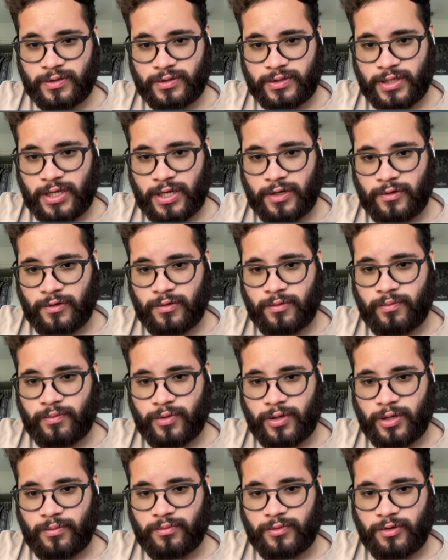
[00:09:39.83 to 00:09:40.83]
title,
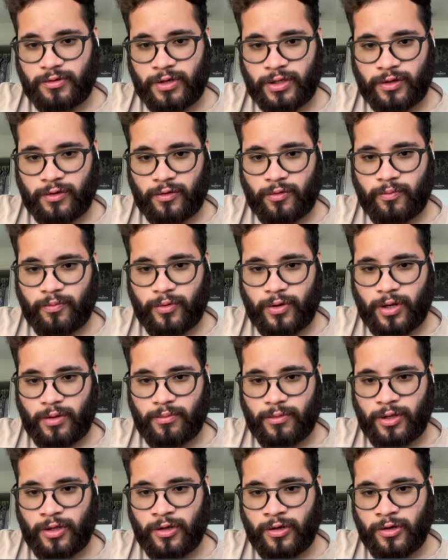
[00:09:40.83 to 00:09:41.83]
prompt, director, prompt,
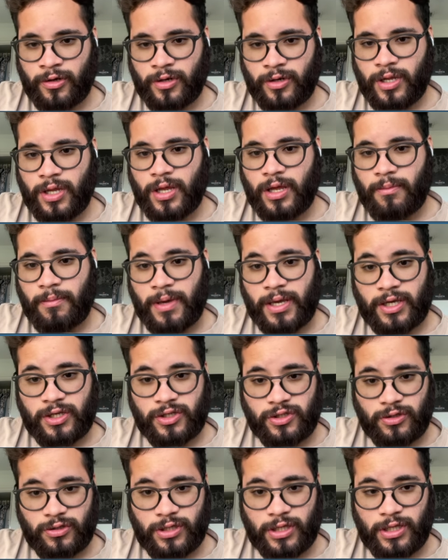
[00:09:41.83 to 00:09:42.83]
year, making
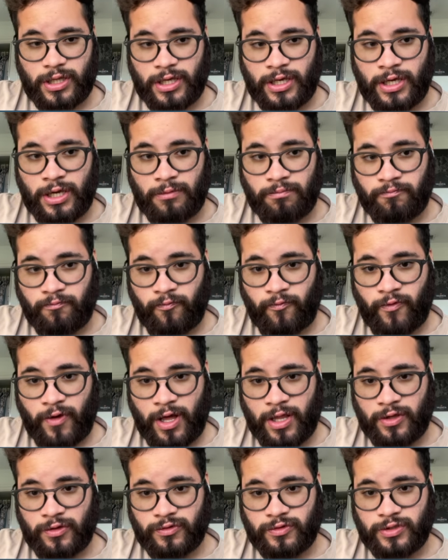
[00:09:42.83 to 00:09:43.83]
sure that it
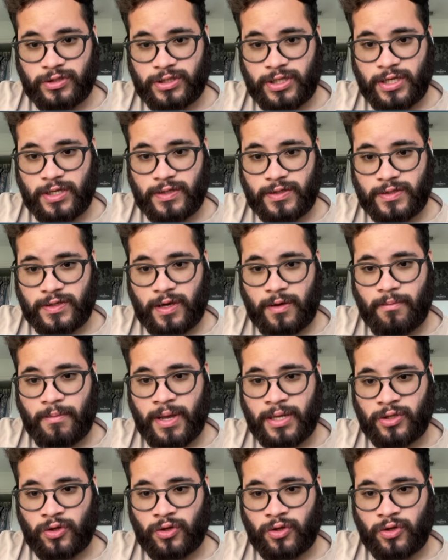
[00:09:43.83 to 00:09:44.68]
follows this command